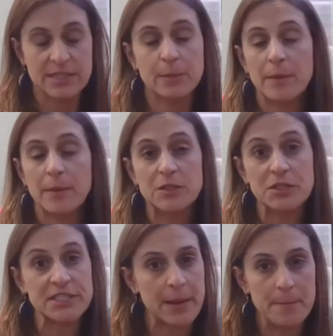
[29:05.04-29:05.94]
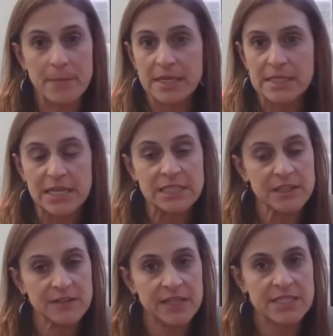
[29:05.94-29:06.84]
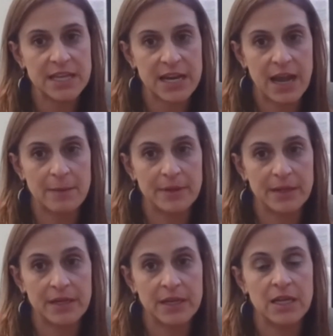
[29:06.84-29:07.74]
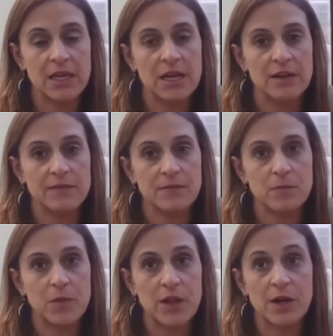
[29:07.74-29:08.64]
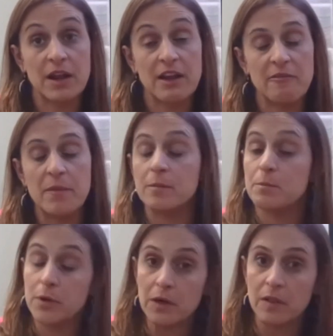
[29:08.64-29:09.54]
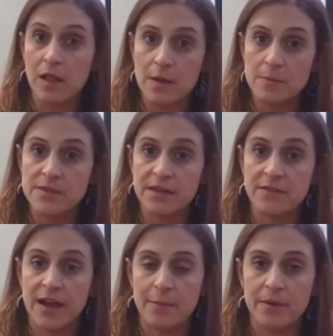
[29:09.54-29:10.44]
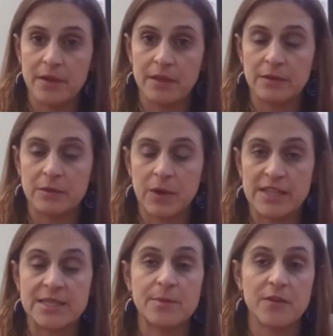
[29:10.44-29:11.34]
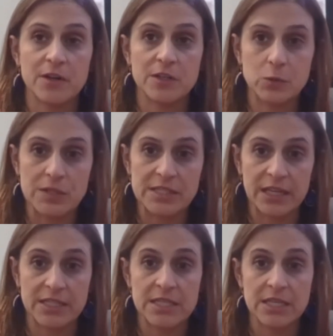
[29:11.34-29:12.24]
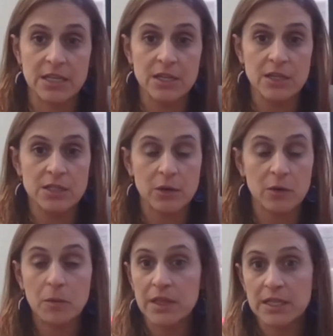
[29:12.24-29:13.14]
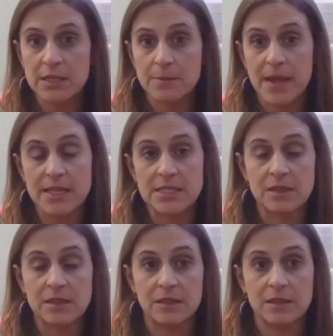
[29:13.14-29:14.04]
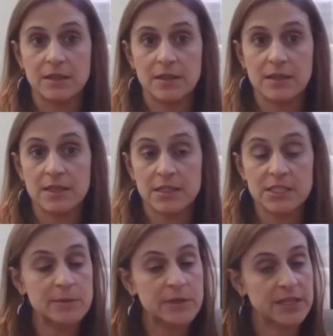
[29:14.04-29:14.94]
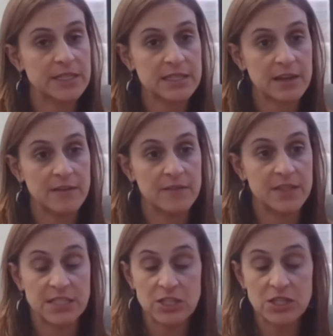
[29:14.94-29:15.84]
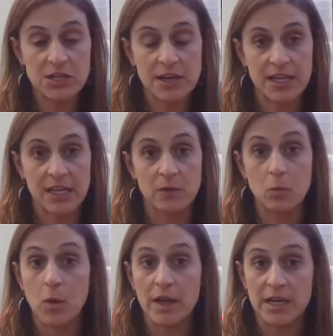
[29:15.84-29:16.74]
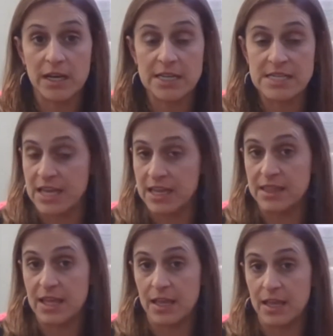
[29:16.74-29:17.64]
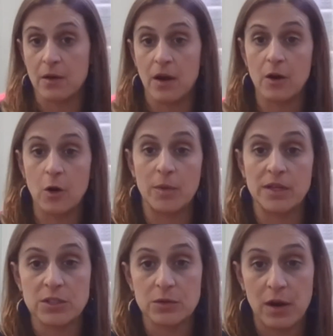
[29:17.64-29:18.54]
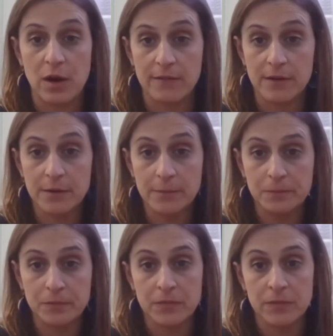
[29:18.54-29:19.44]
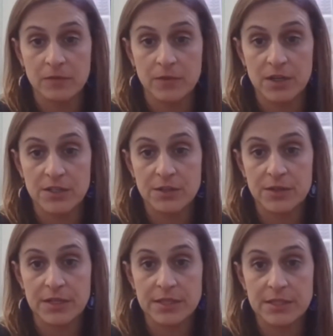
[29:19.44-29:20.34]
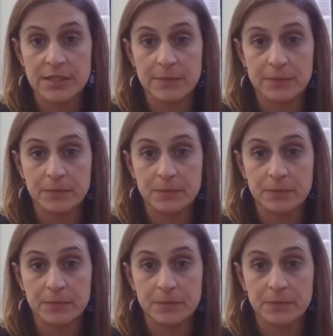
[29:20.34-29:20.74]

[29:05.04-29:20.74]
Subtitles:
sometimes there's STEM-based activities that happen. There have been book clubs that have happened at some of our school sites. So it really depends on the experience of the teacher and what it is that they are hoping to offer for our students.